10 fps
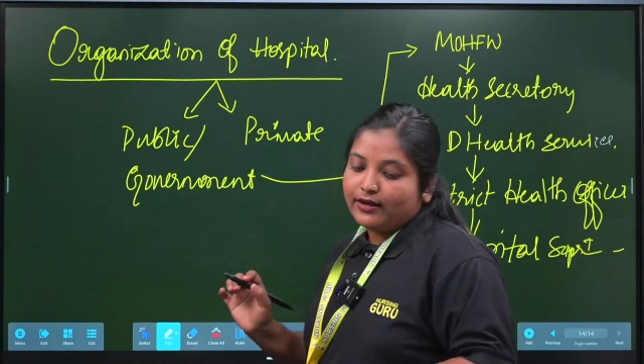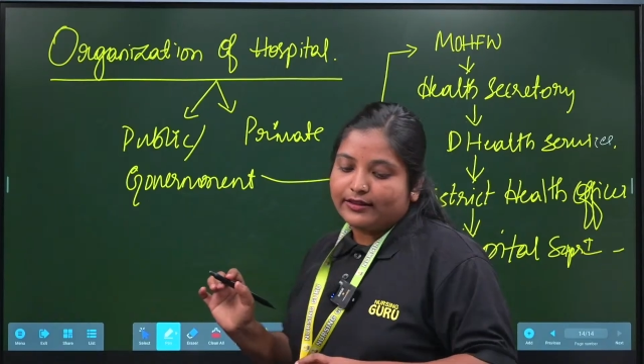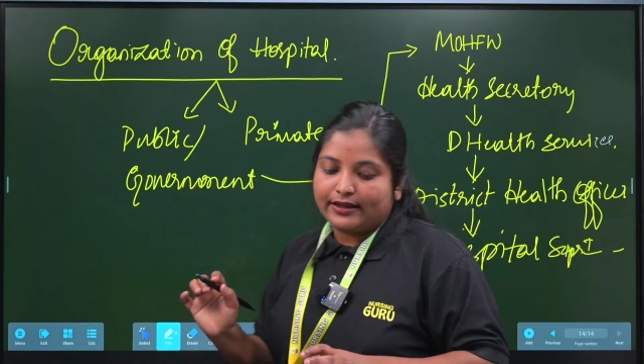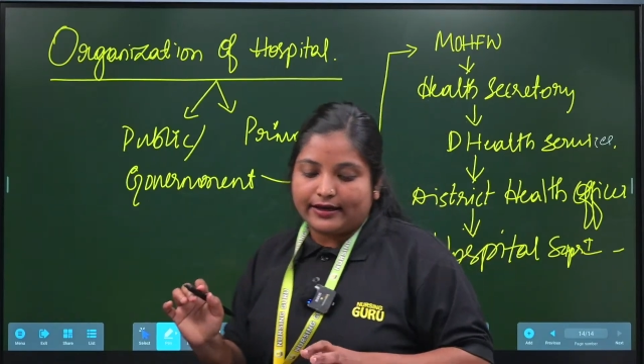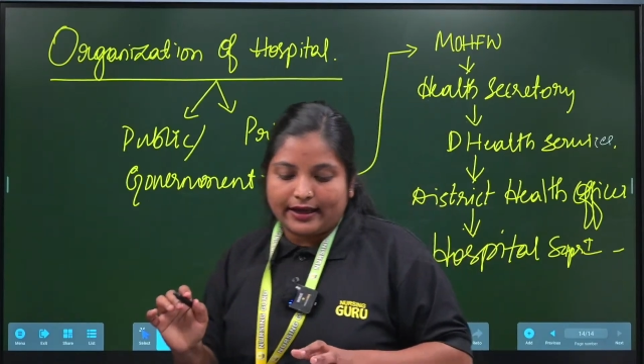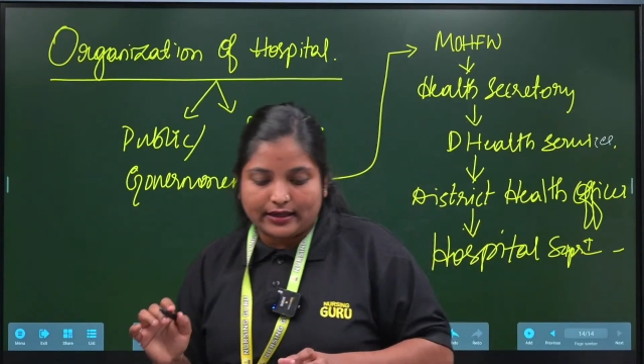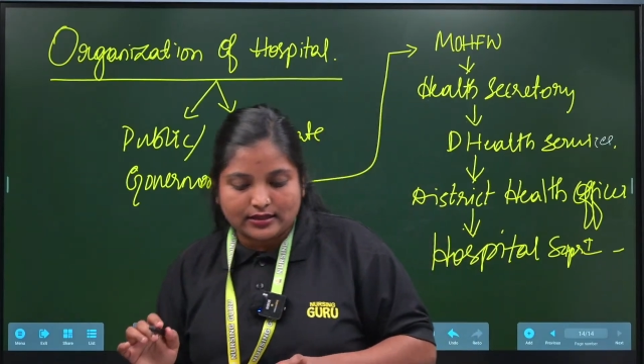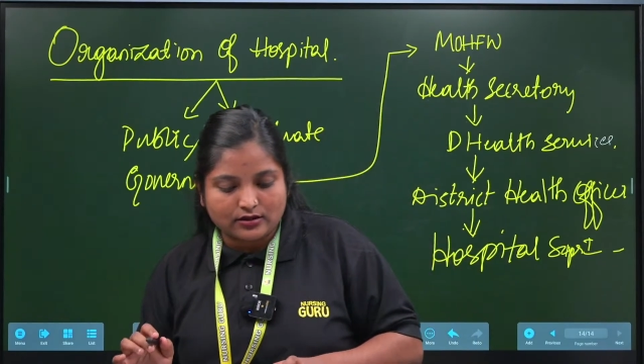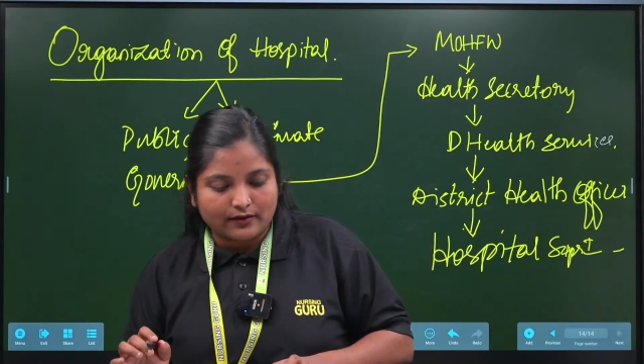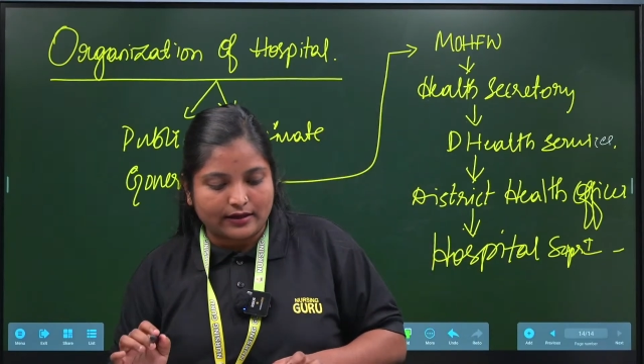next
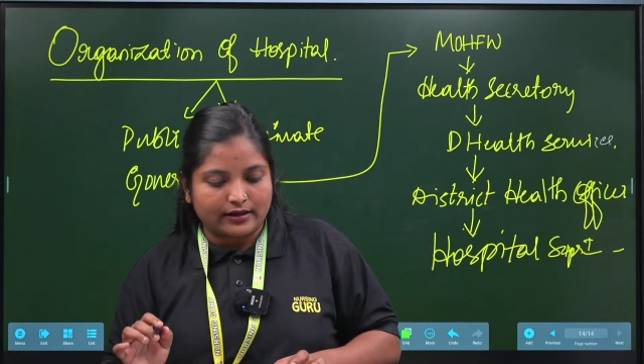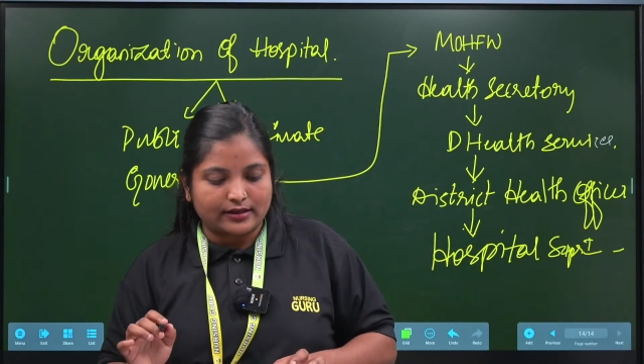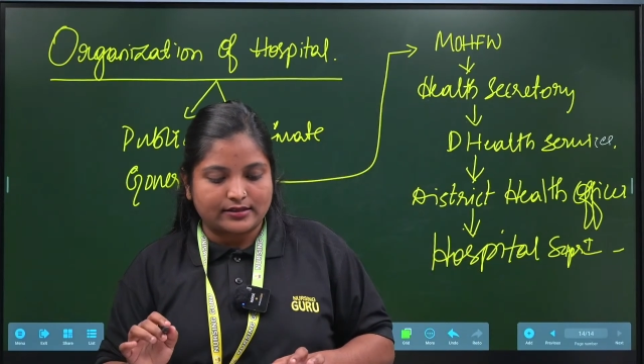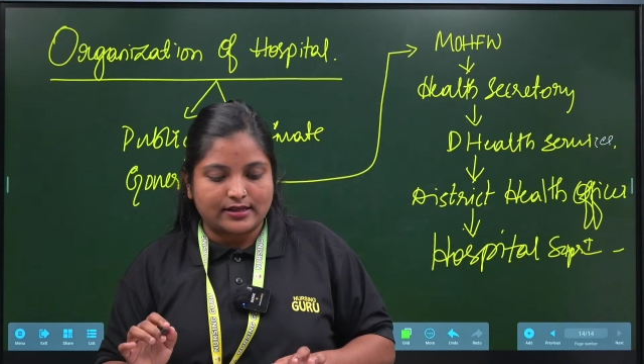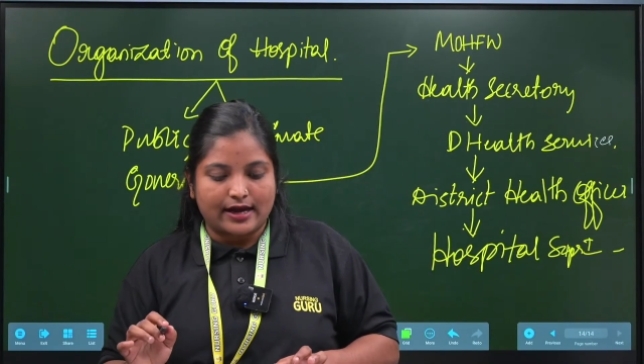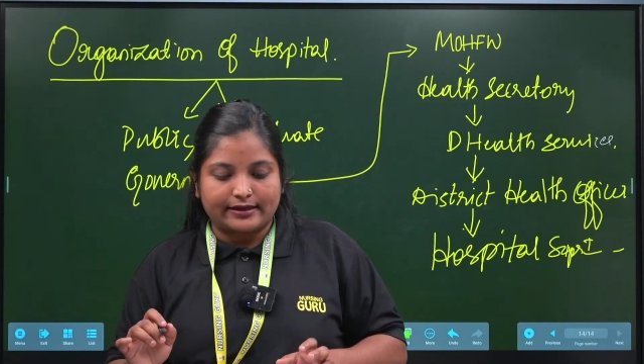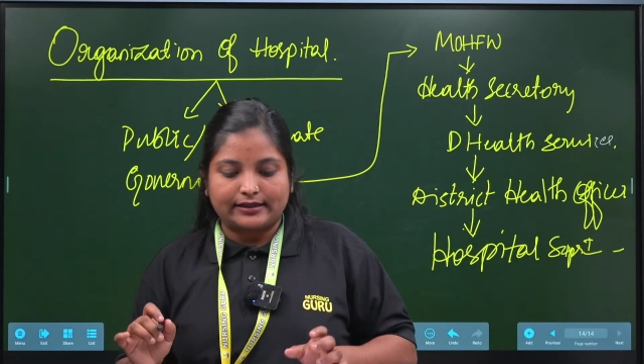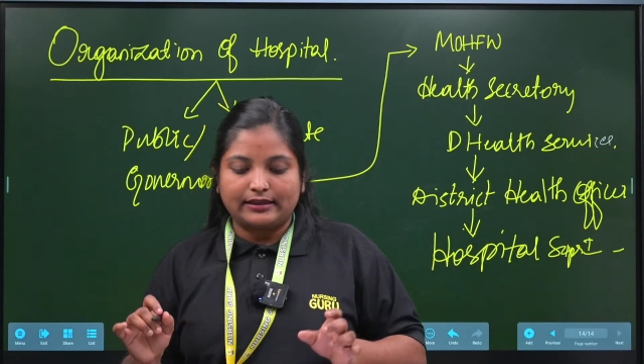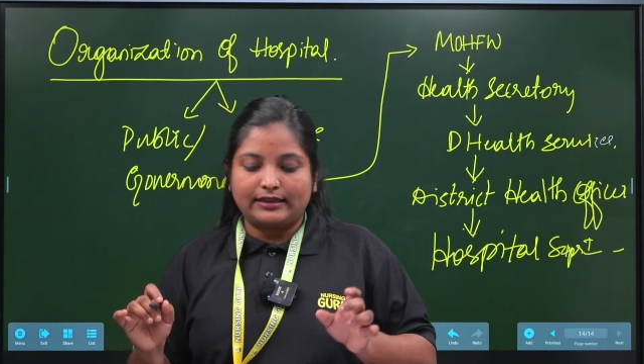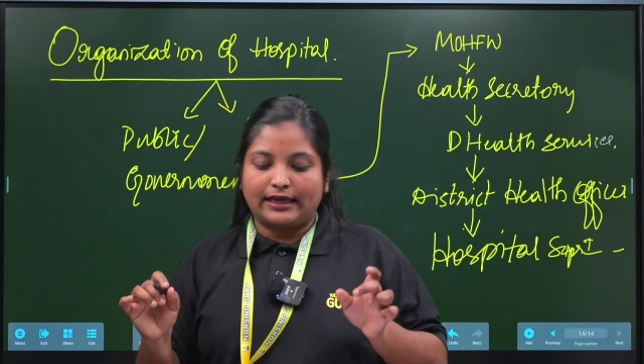one is that
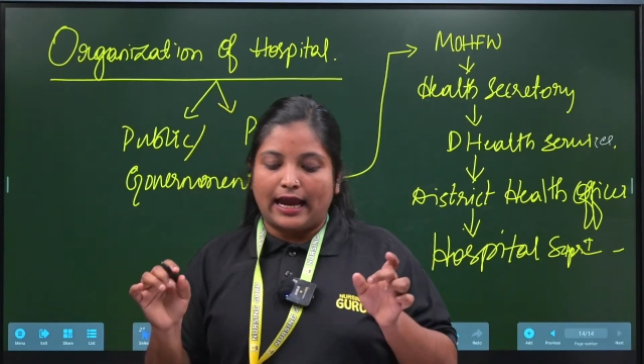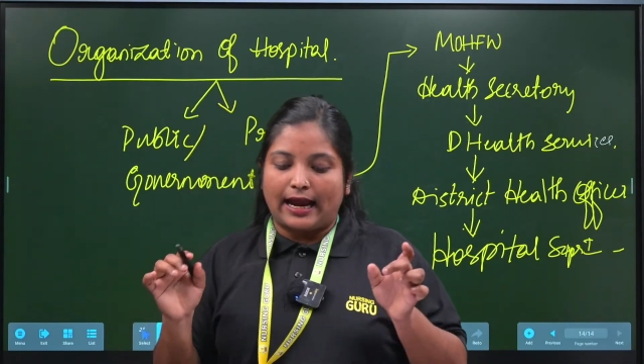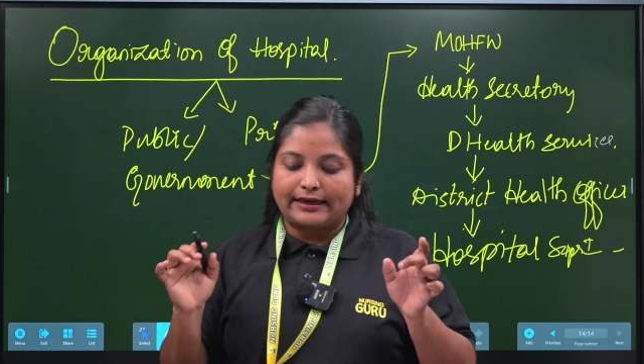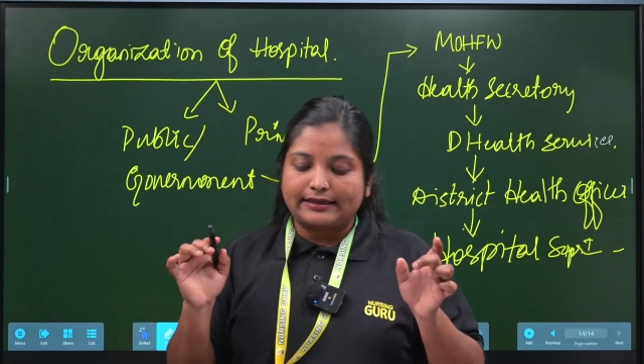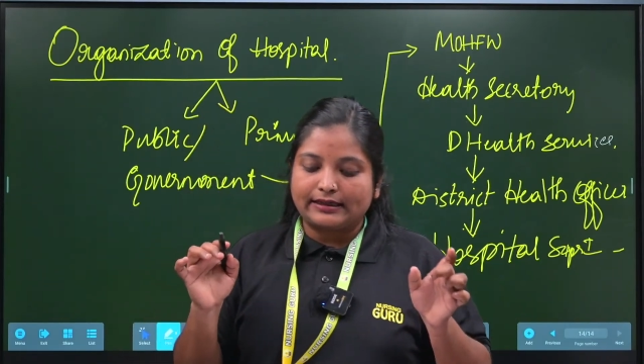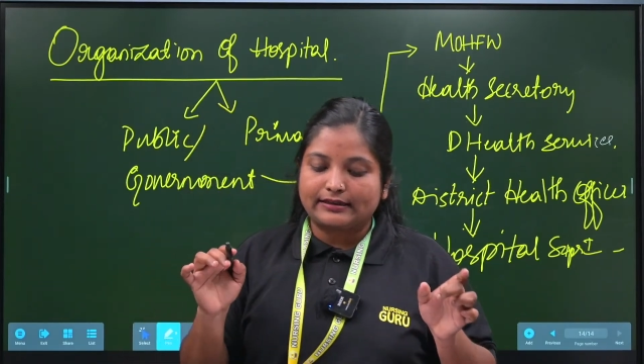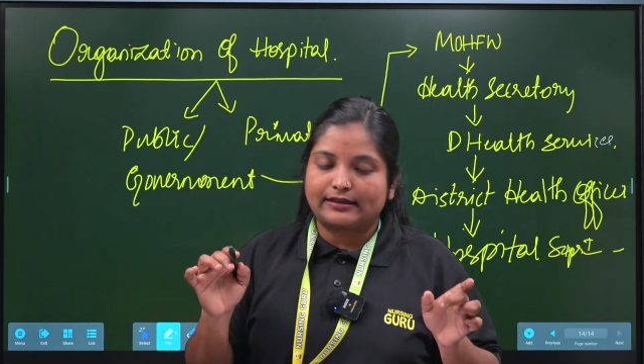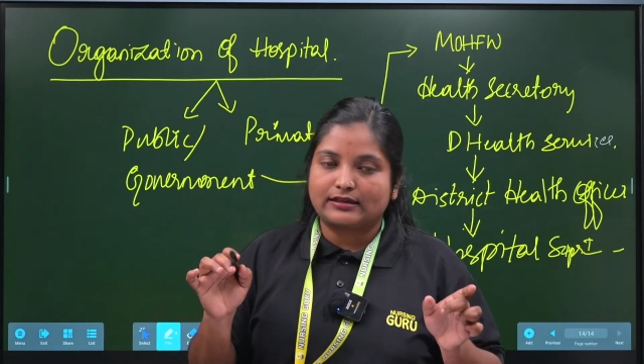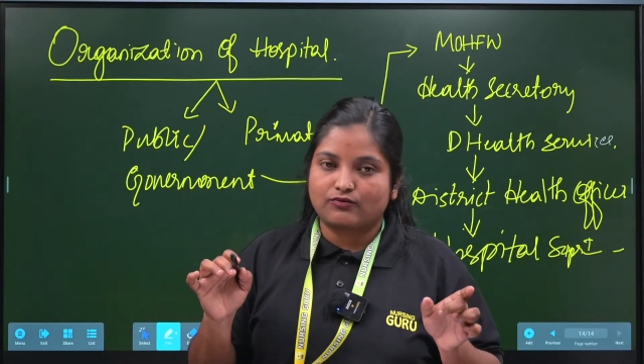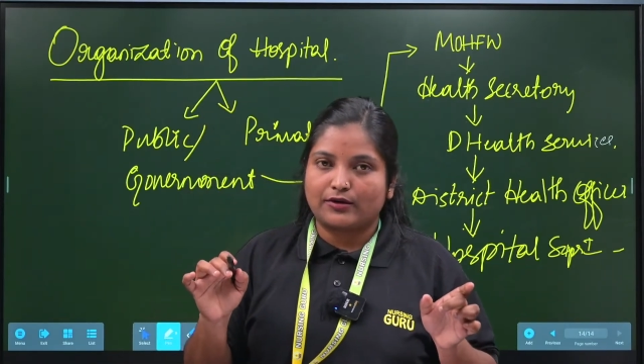under this one
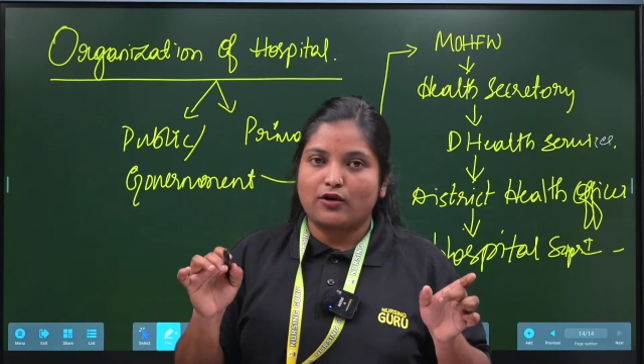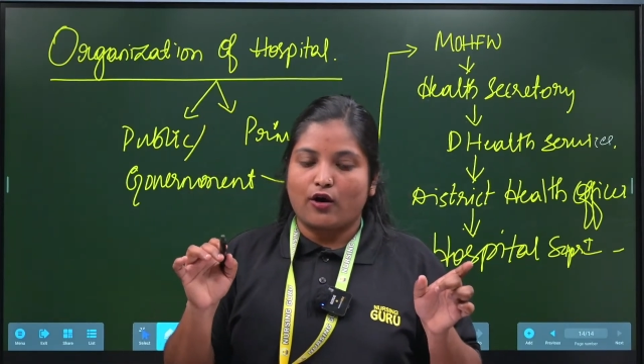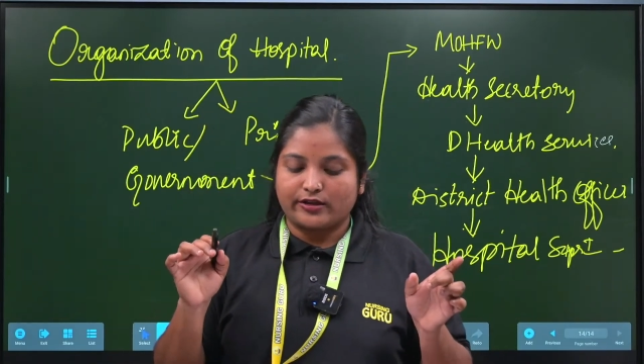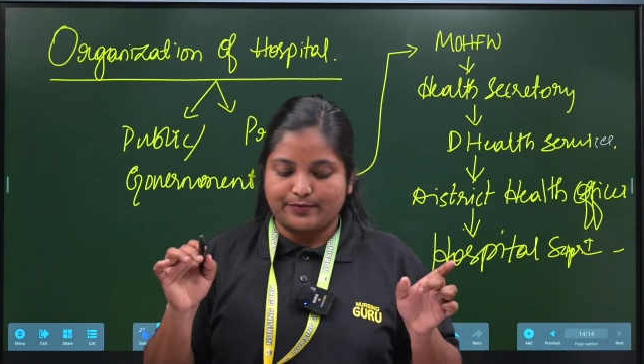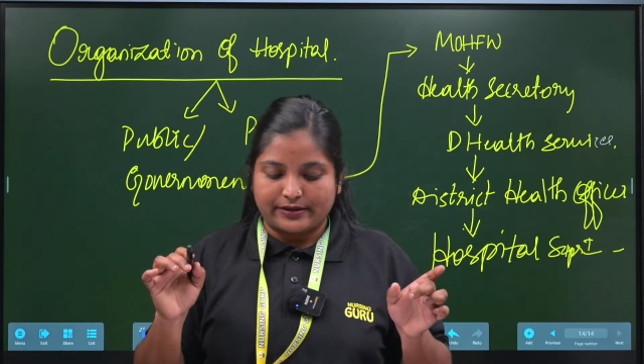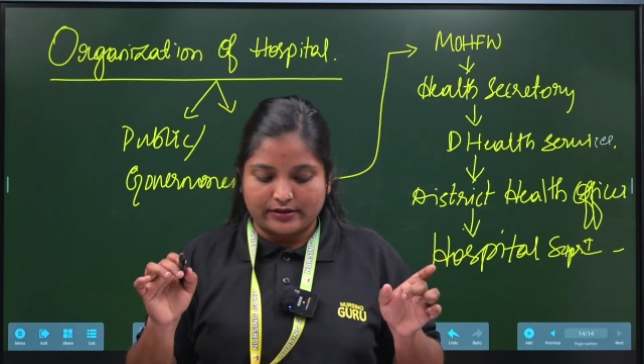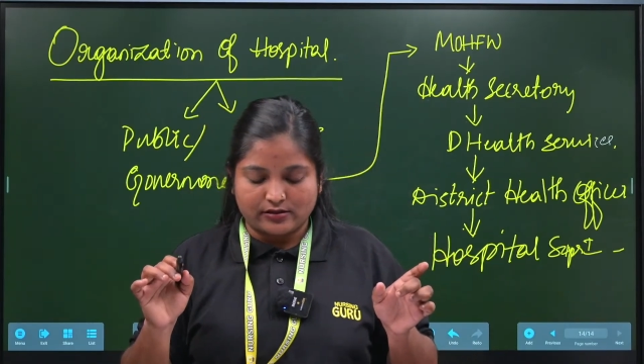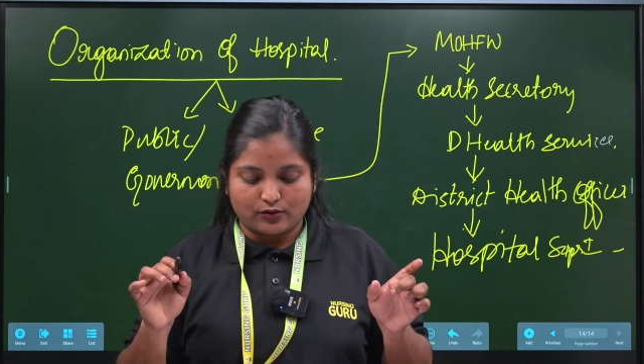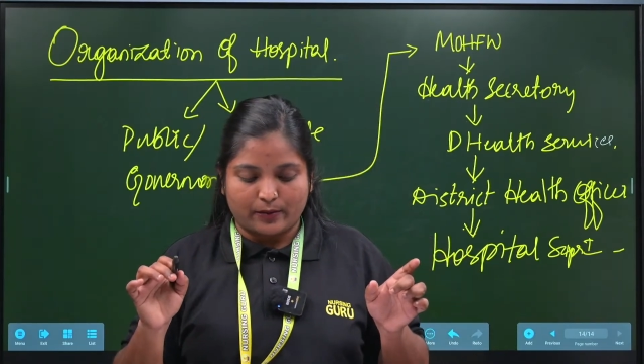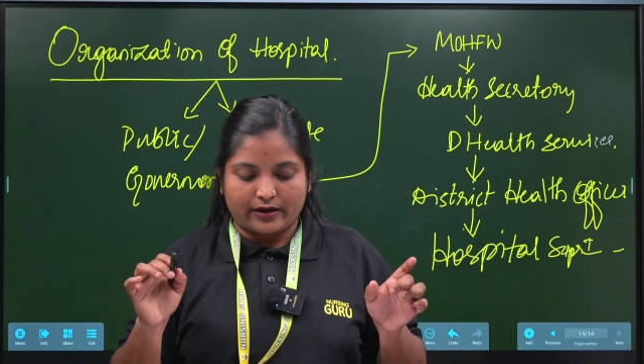Hospital
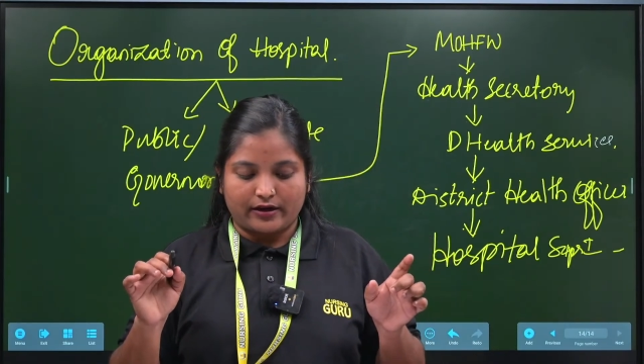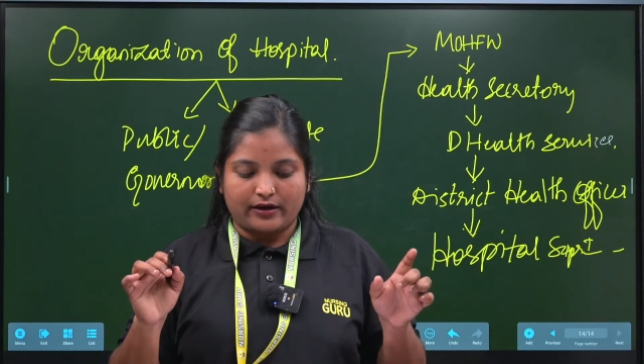Superintendent,